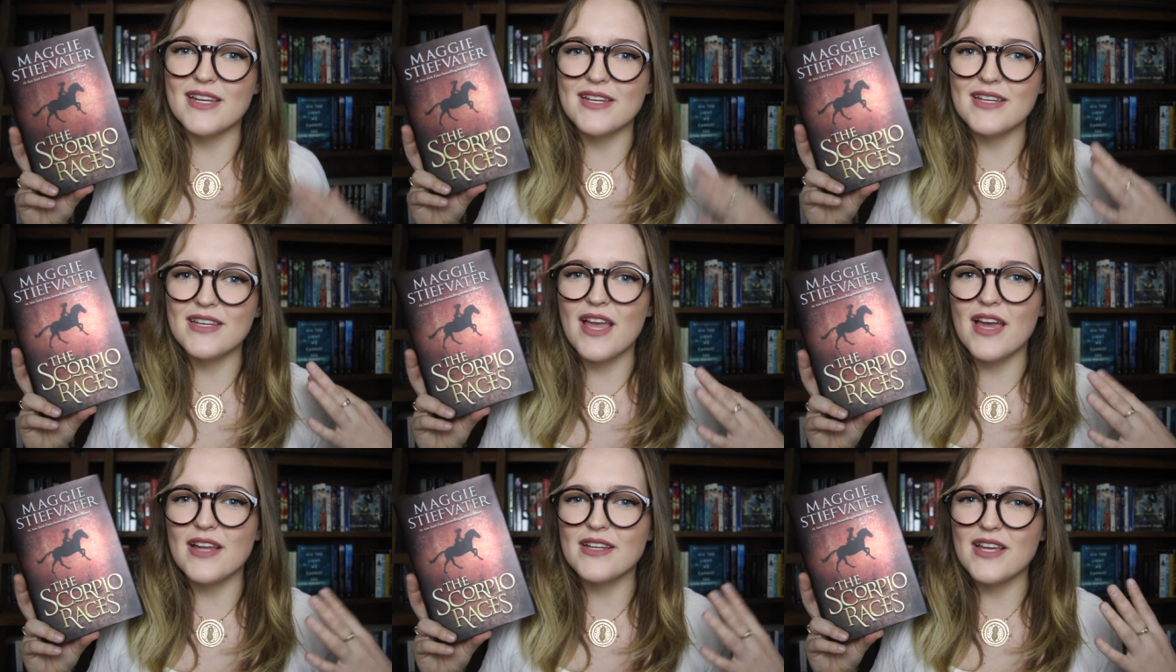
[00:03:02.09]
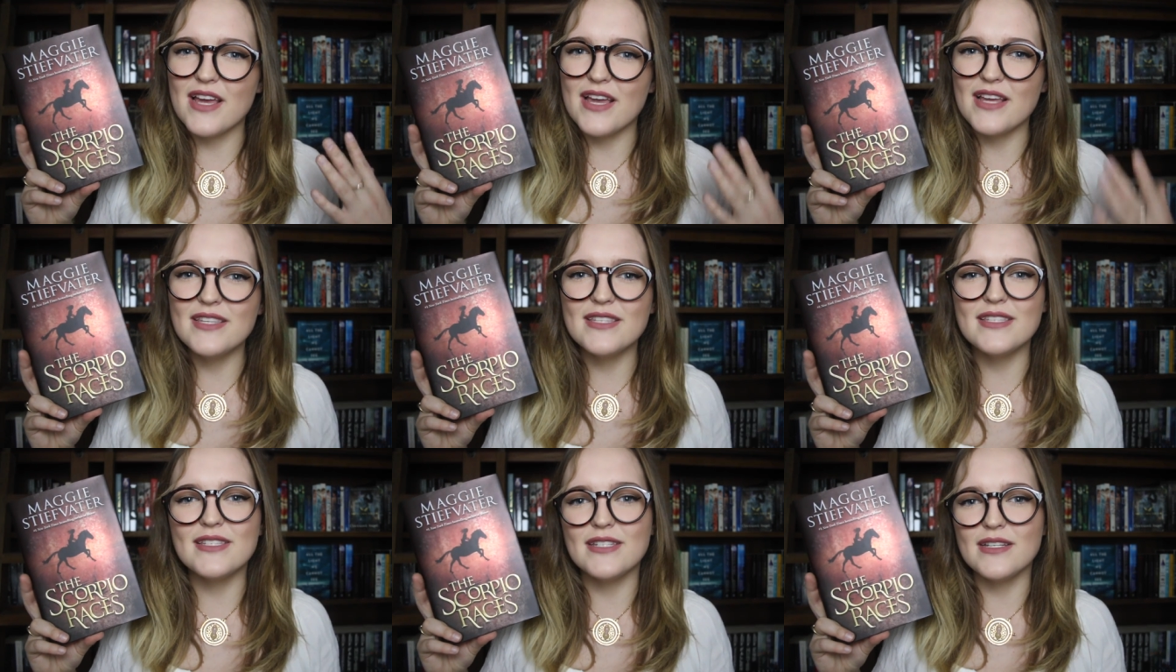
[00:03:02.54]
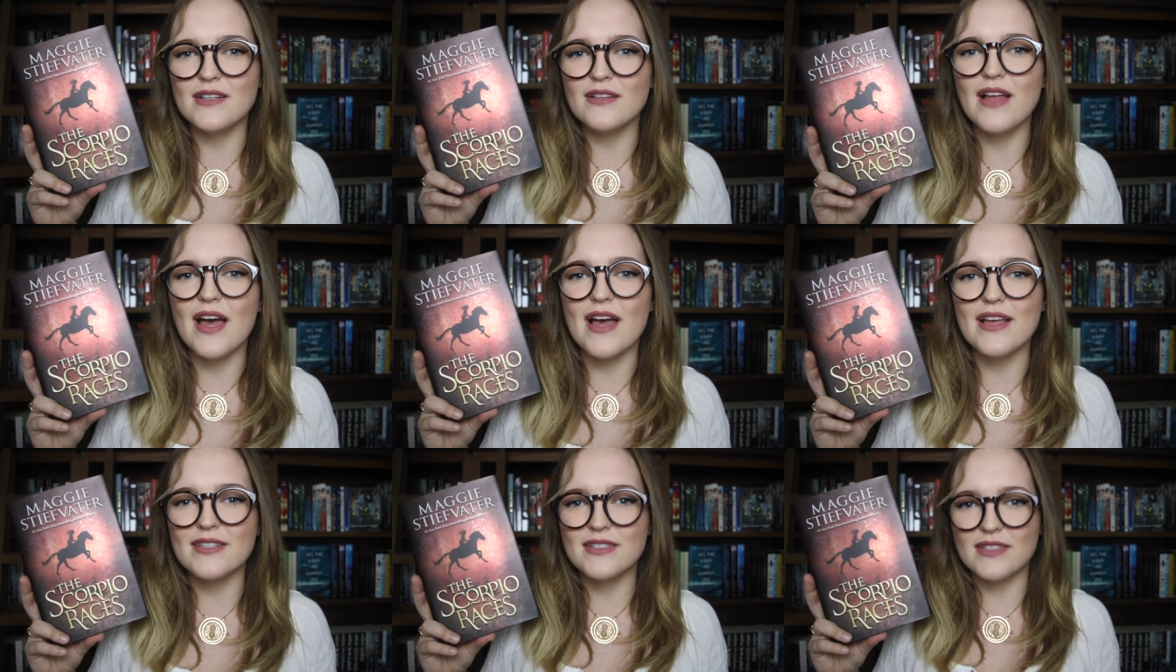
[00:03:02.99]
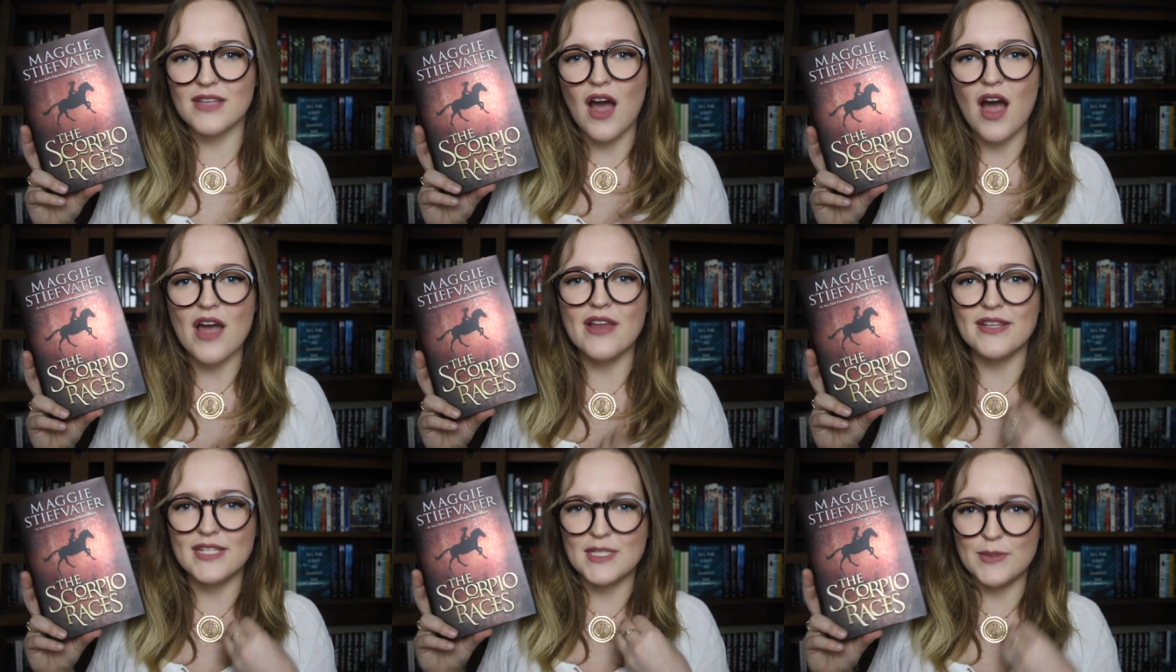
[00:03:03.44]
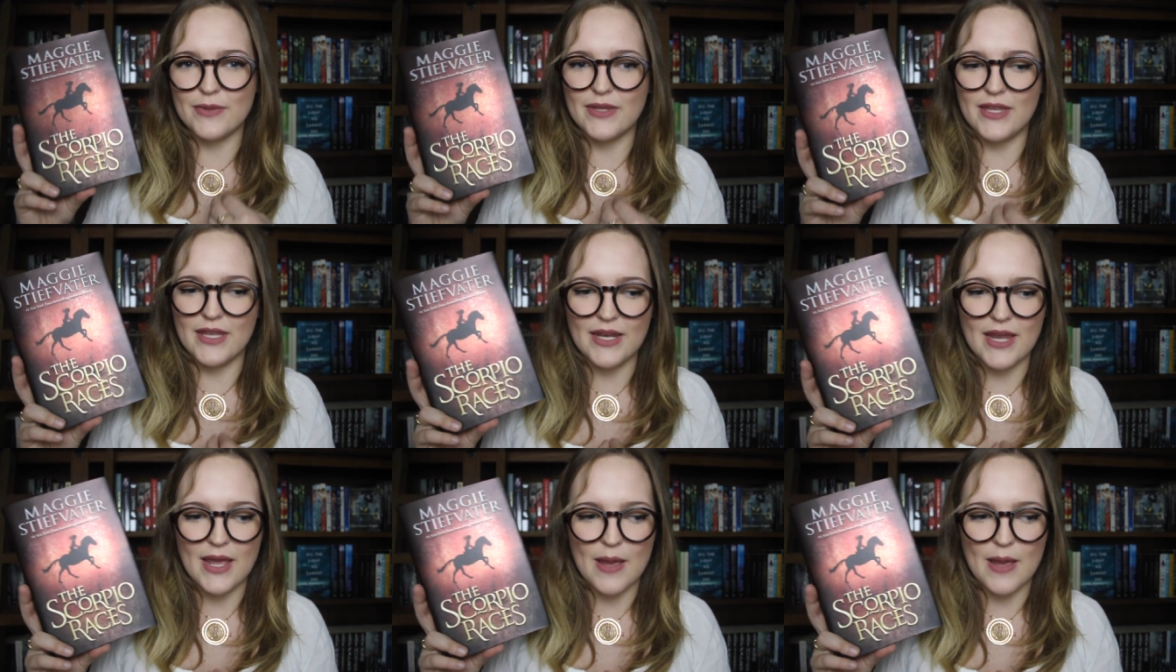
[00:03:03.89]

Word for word: and yet he still has kindness within